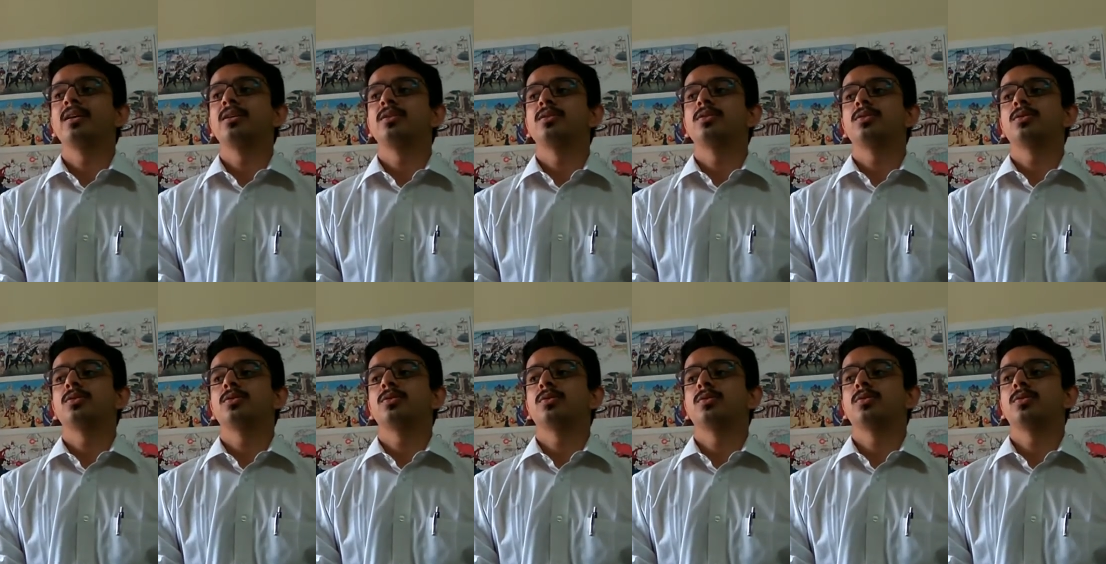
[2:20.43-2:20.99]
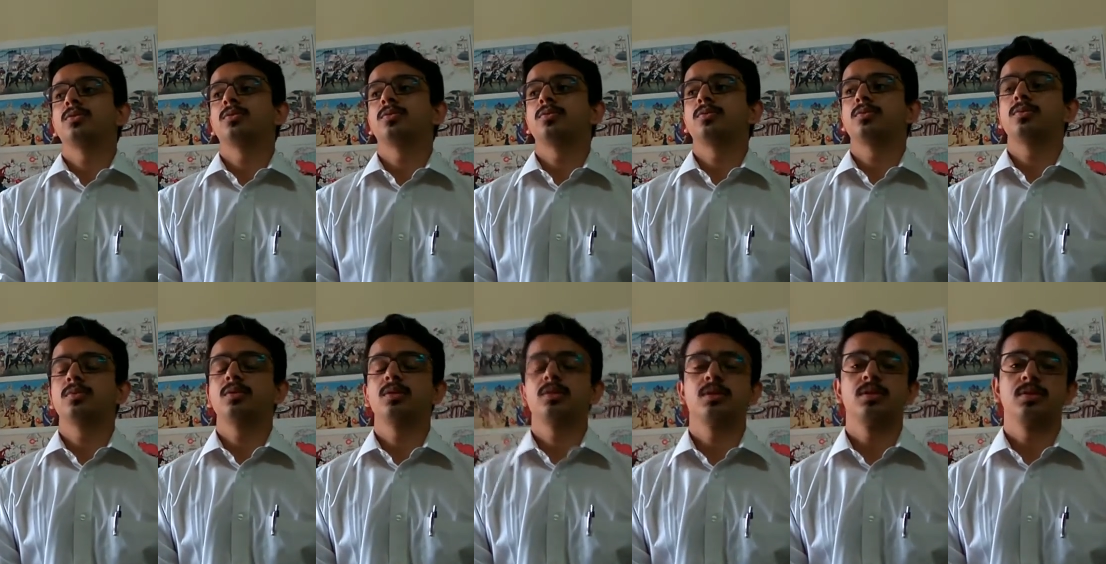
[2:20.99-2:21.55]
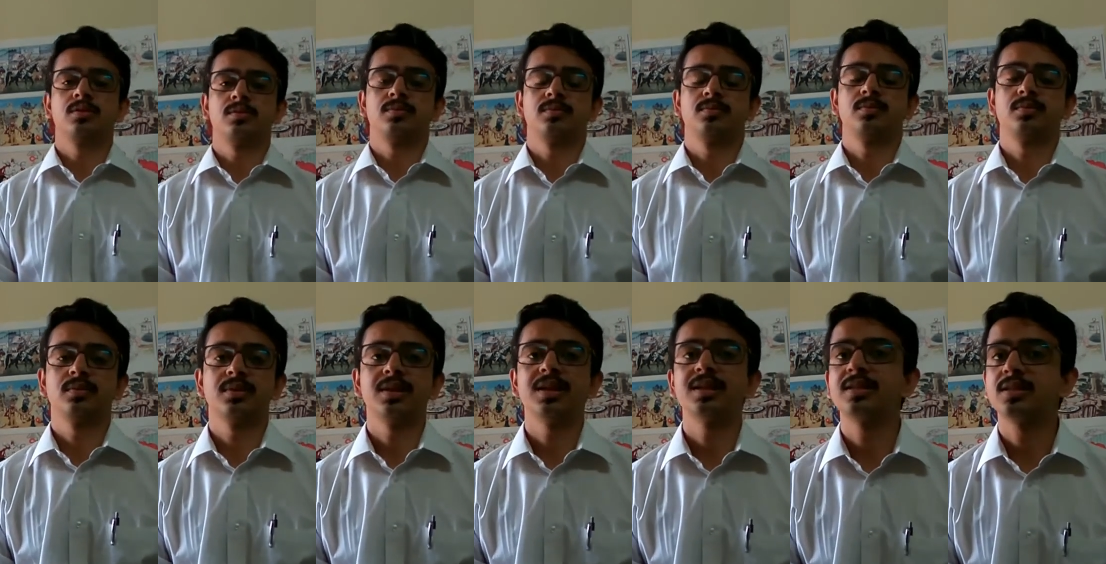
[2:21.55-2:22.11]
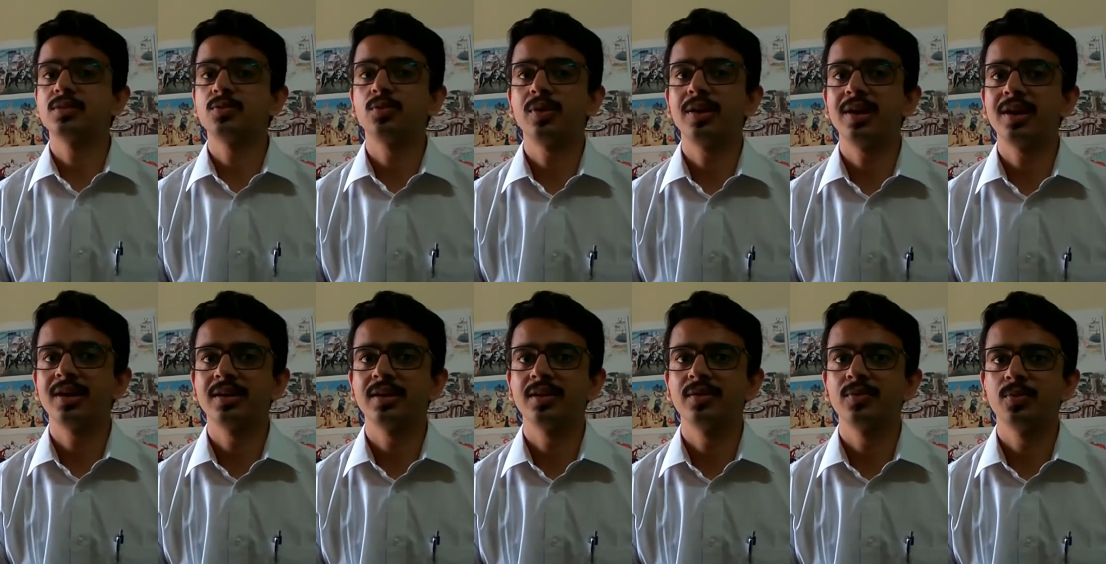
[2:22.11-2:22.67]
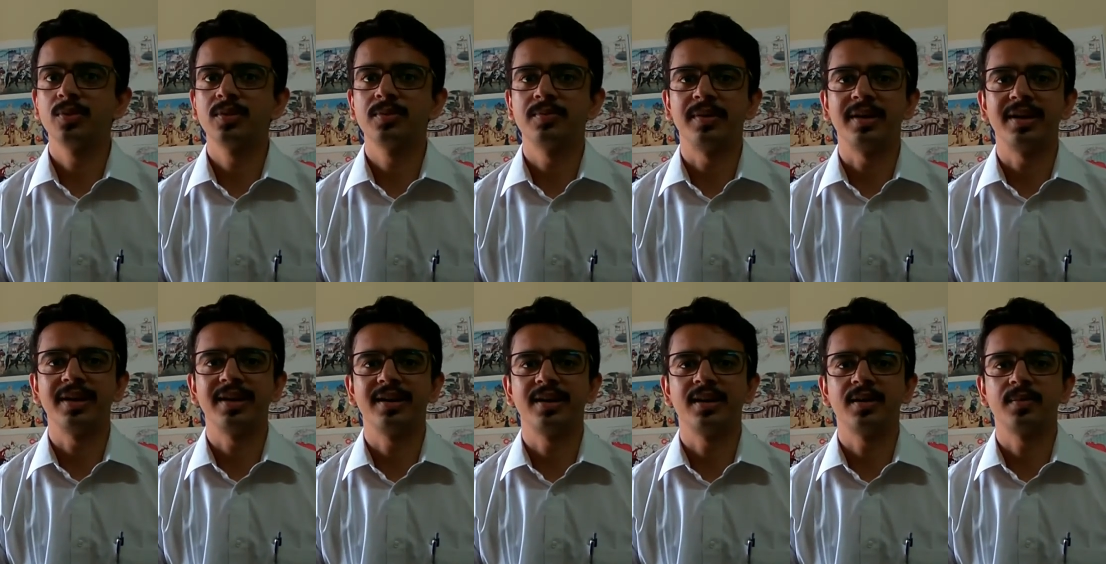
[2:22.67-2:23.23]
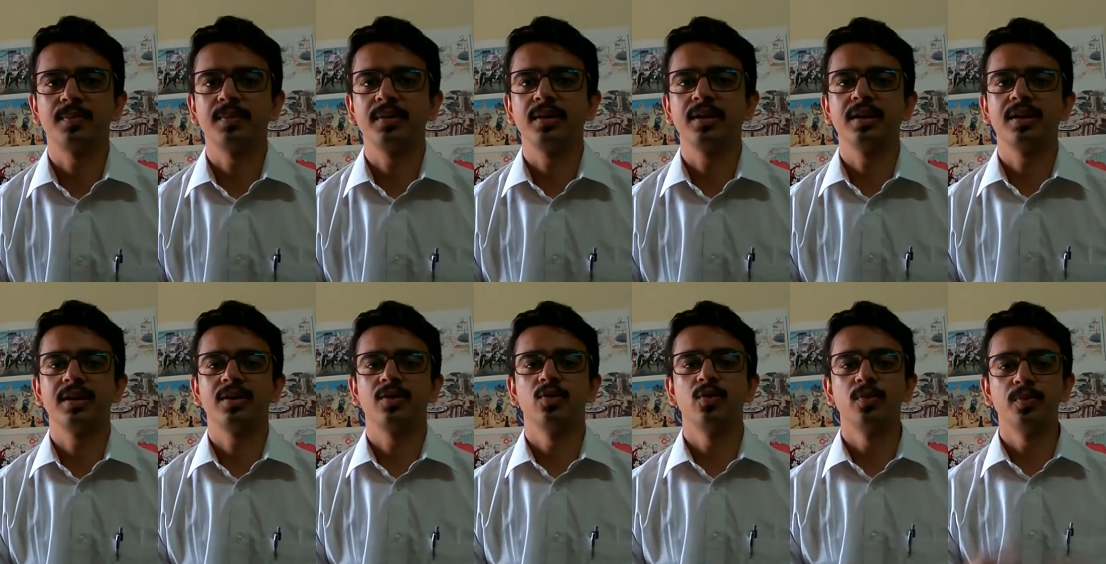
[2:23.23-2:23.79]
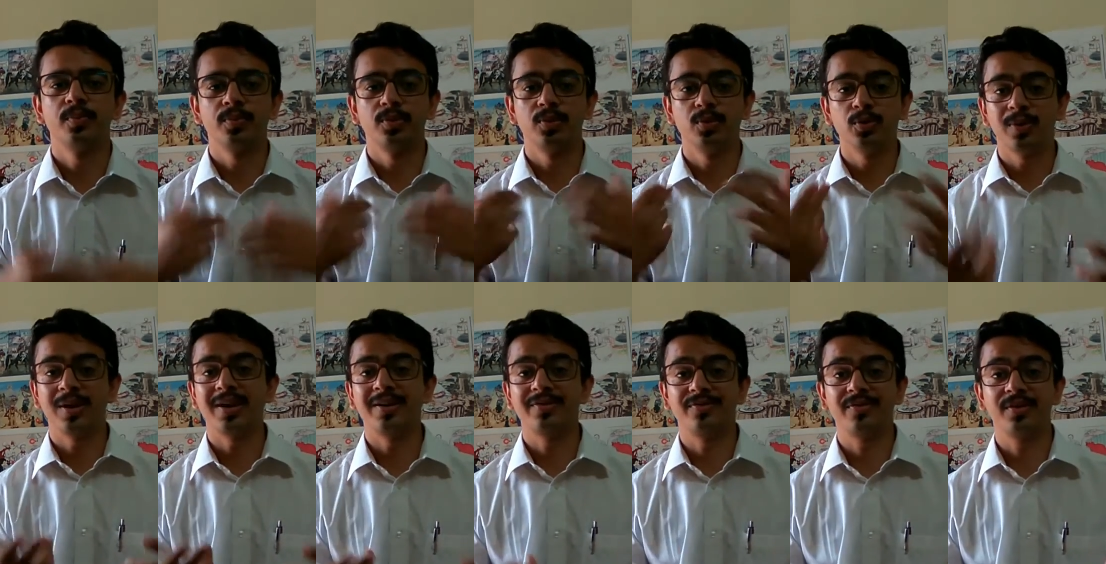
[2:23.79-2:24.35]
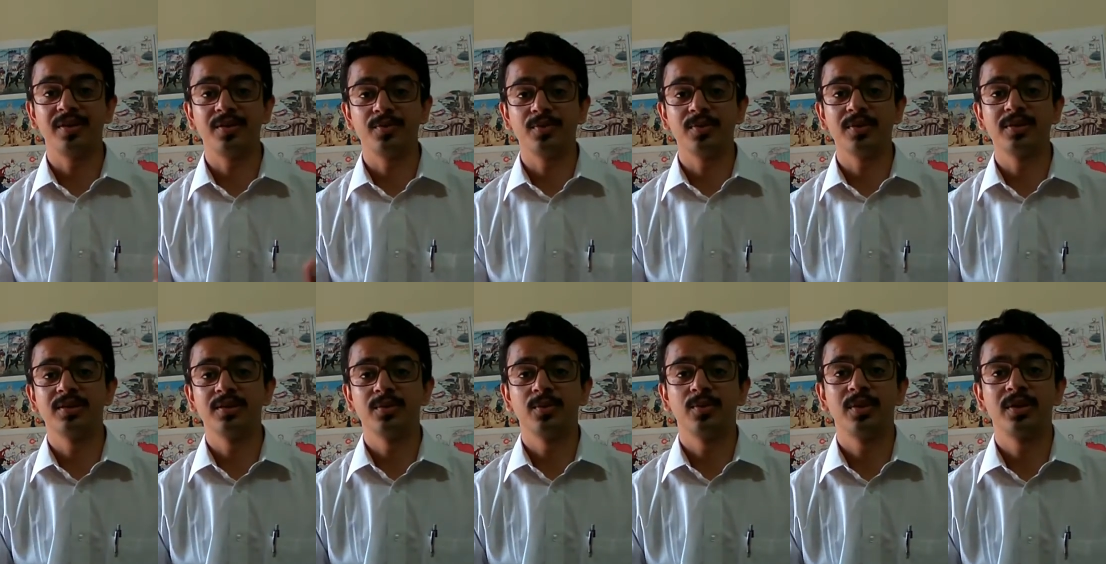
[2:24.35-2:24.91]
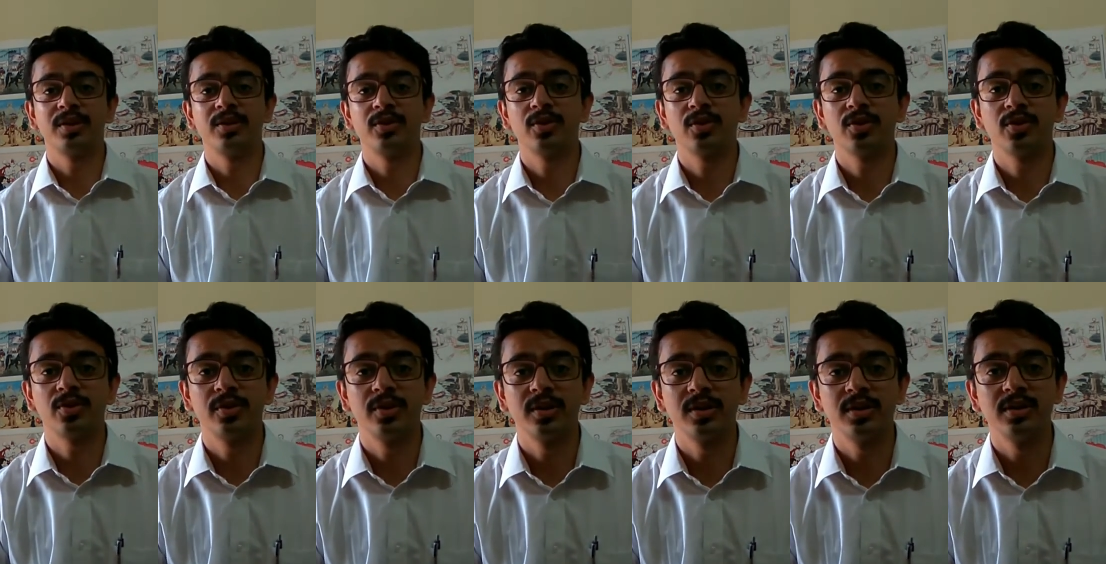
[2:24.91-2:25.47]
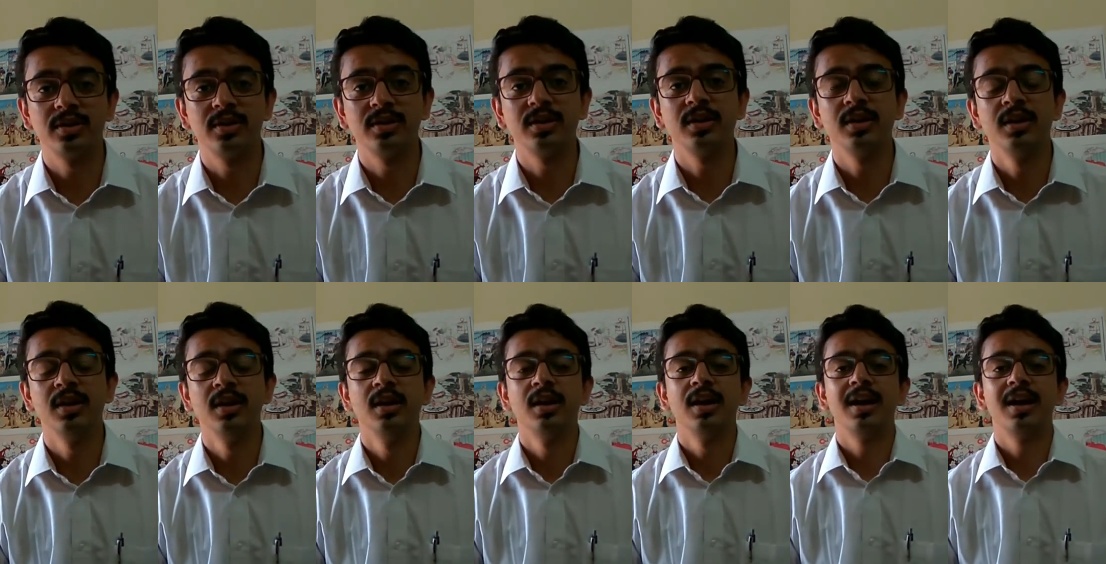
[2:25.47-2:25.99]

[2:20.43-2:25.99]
So that's what I did with my anatomy, and I hope you have fun with the one you're going to learn.